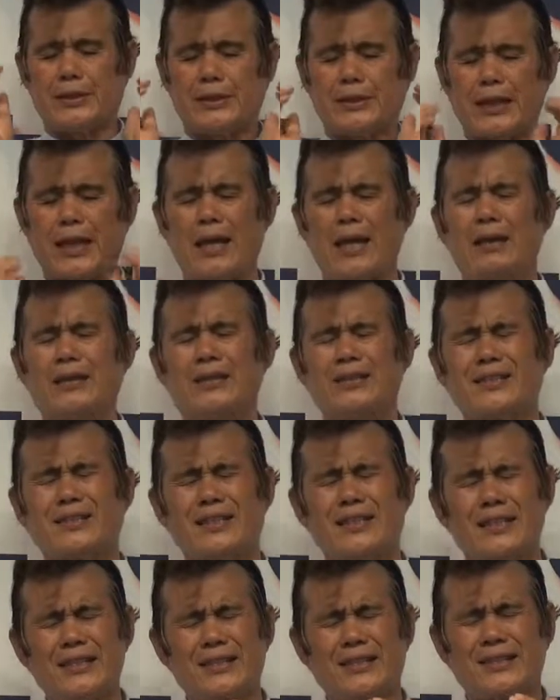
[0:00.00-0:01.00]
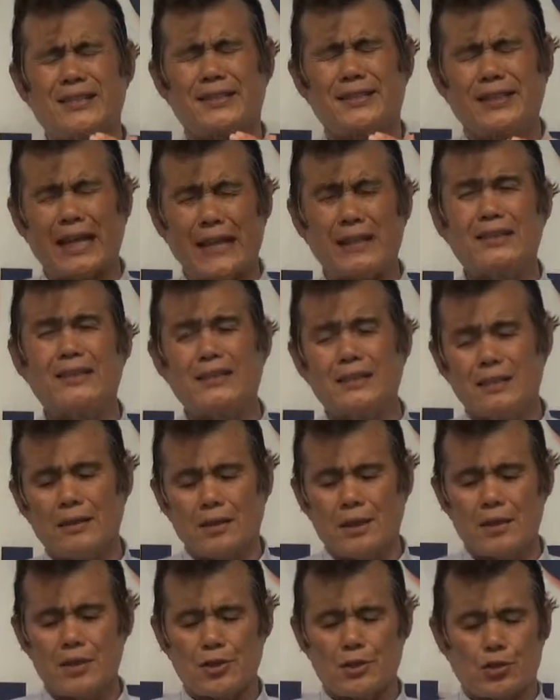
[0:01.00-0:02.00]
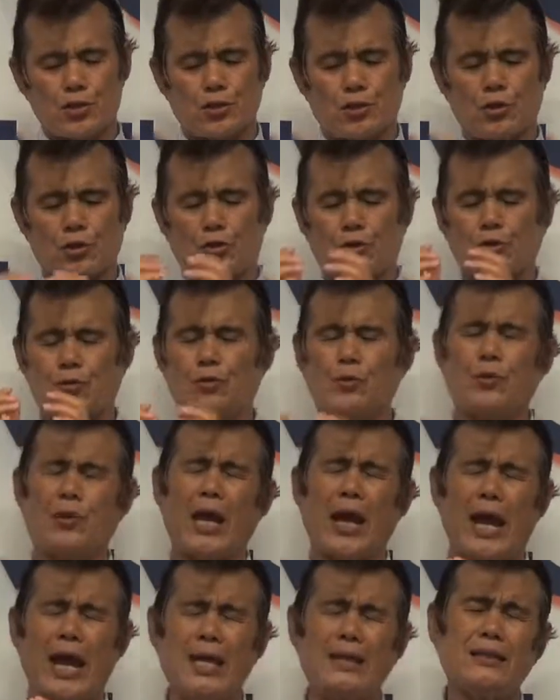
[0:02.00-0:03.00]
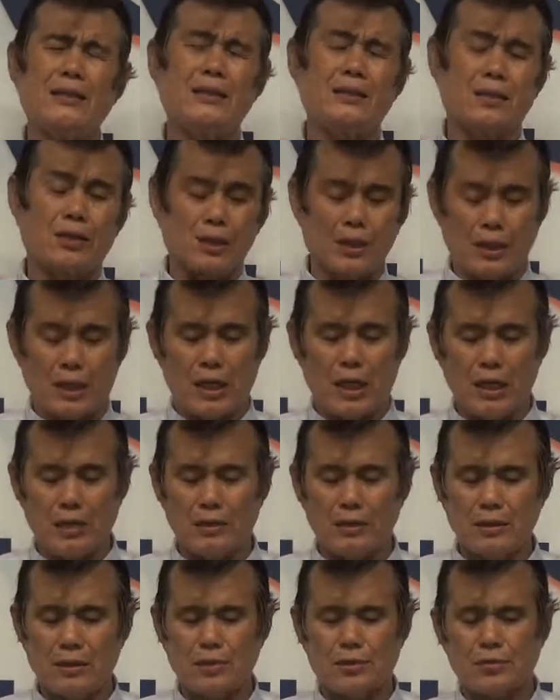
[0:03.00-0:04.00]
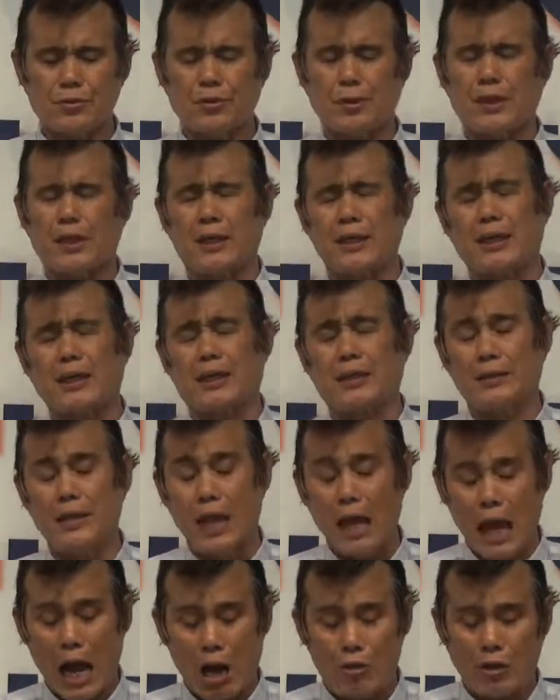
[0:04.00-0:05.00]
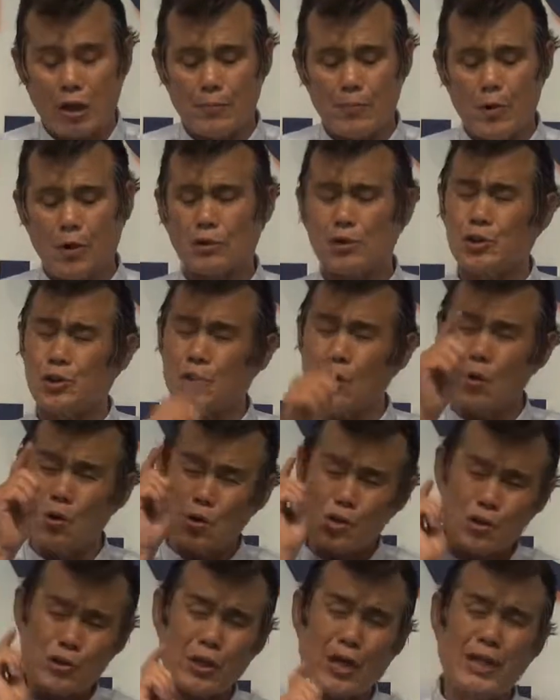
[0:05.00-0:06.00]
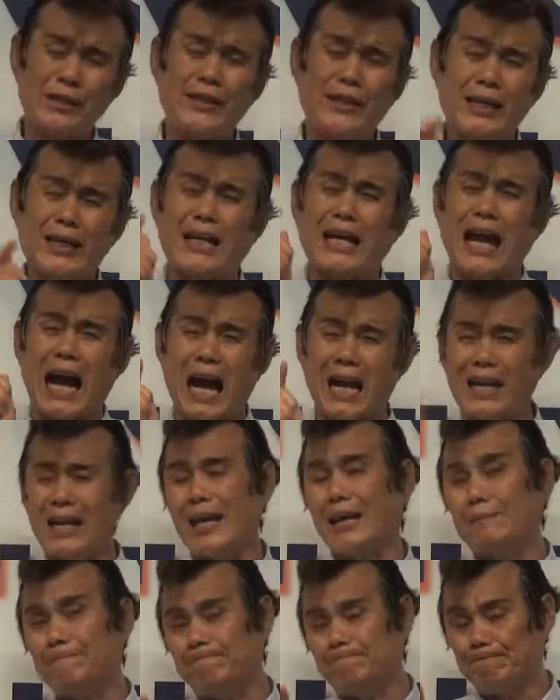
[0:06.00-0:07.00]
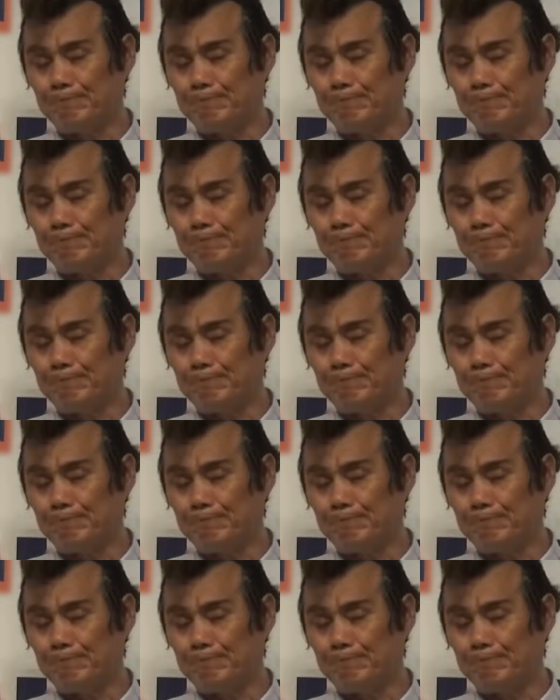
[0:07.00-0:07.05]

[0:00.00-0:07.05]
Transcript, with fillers: their descendants to enter into Canaan. However, Joshua and Caleb